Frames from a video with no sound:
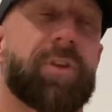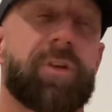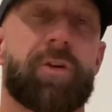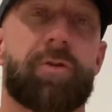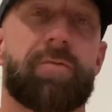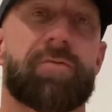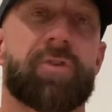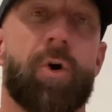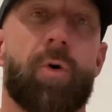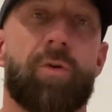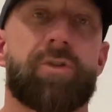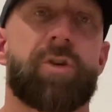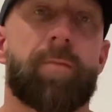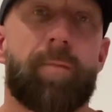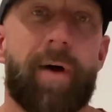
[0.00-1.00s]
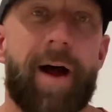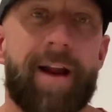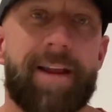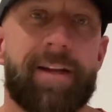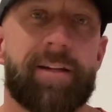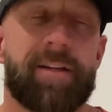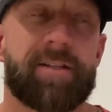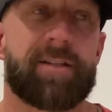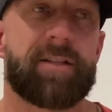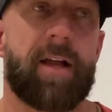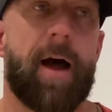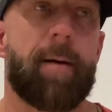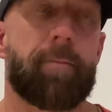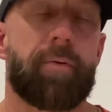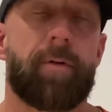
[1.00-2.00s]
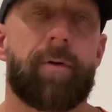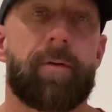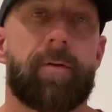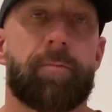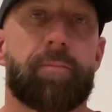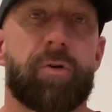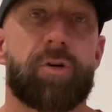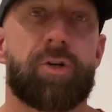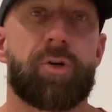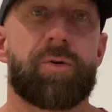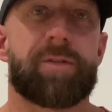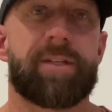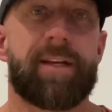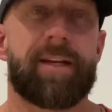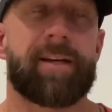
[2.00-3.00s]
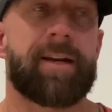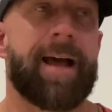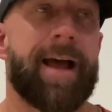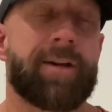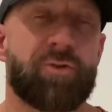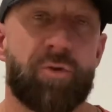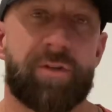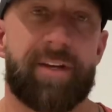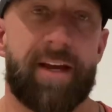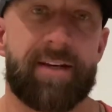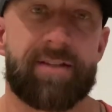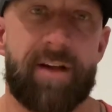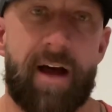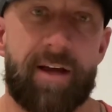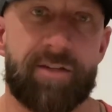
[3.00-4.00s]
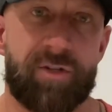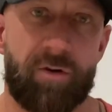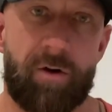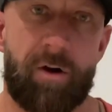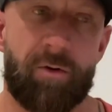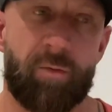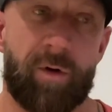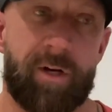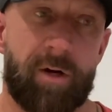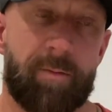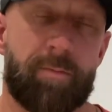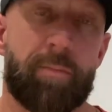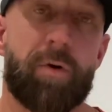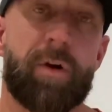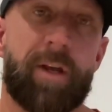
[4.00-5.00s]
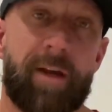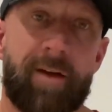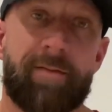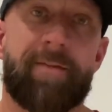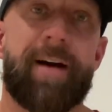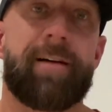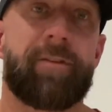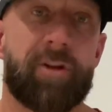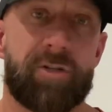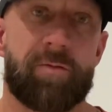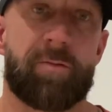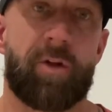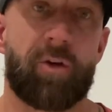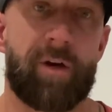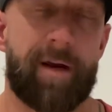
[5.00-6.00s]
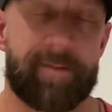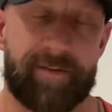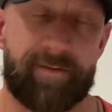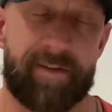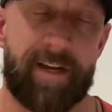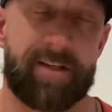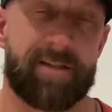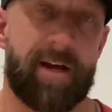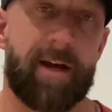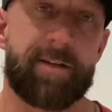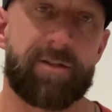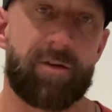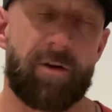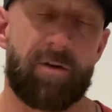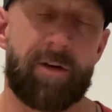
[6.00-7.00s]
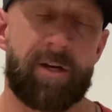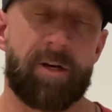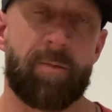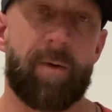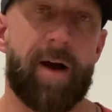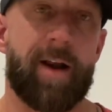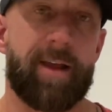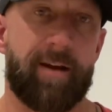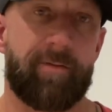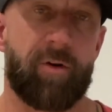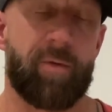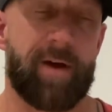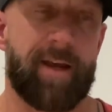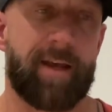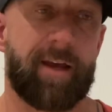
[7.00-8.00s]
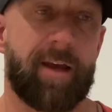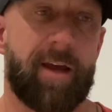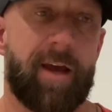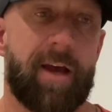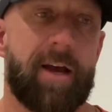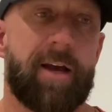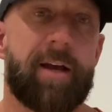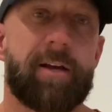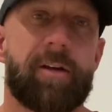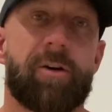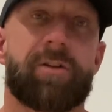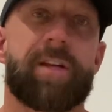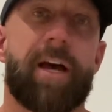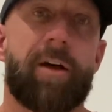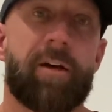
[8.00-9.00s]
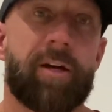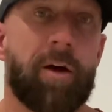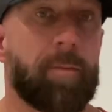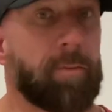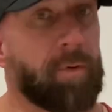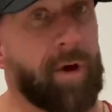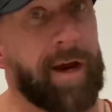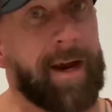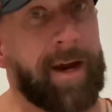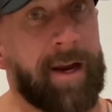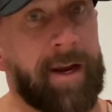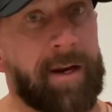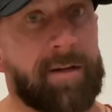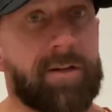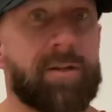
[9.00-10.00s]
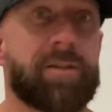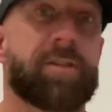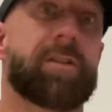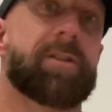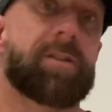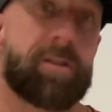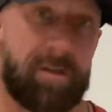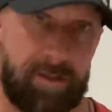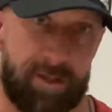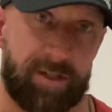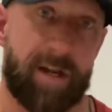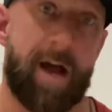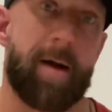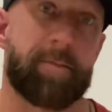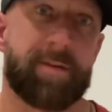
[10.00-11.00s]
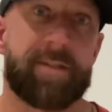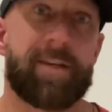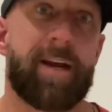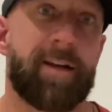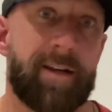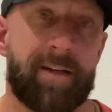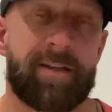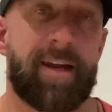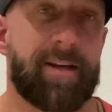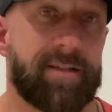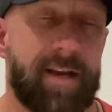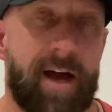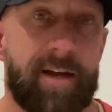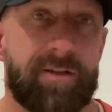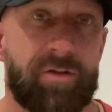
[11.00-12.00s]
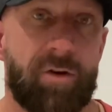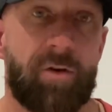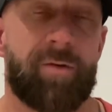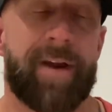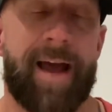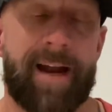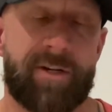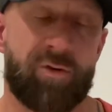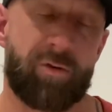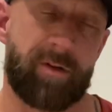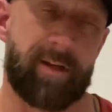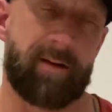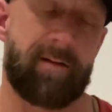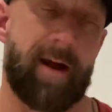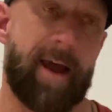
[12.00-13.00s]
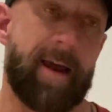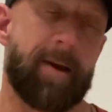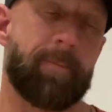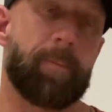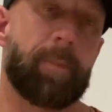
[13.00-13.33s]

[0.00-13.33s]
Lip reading: you've told your body to stop producing natural testosterone when you're putting 500 milligrams of testosterone in your body every week. You're telling your brain to stop sending testosterone naturally, right?